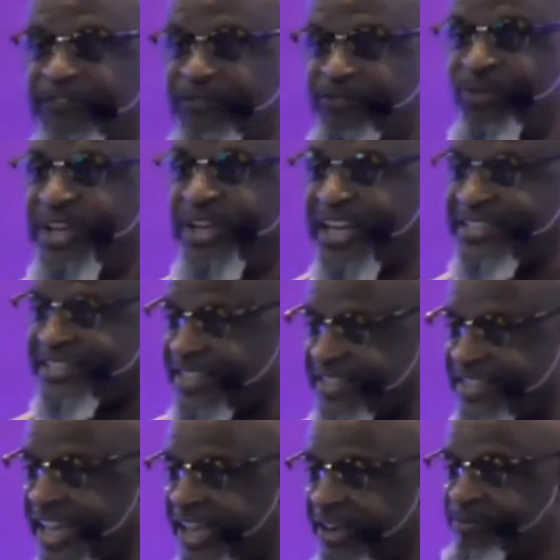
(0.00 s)
when I said
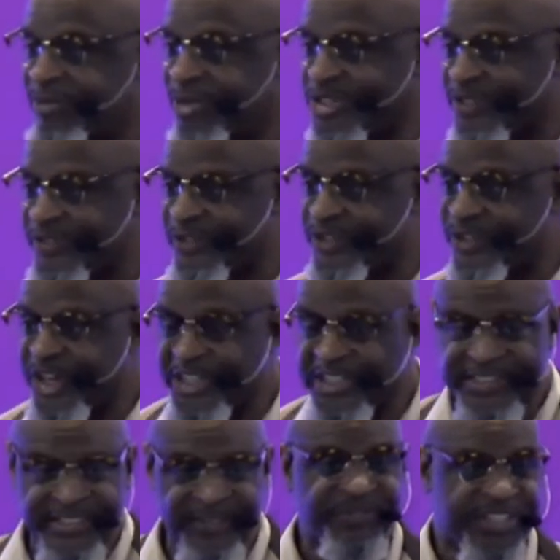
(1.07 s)
that, most of you thought of
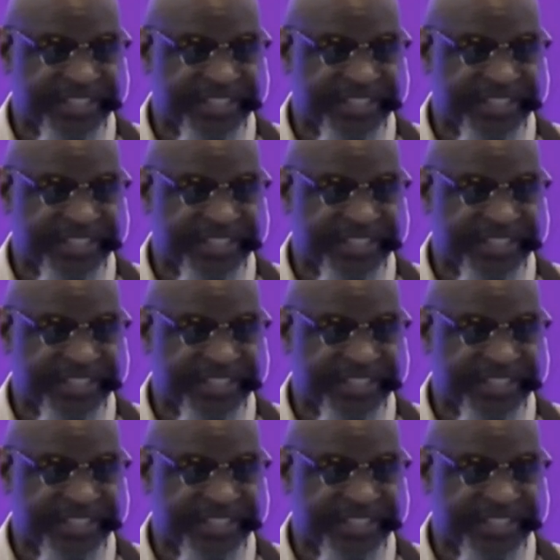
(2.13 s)
something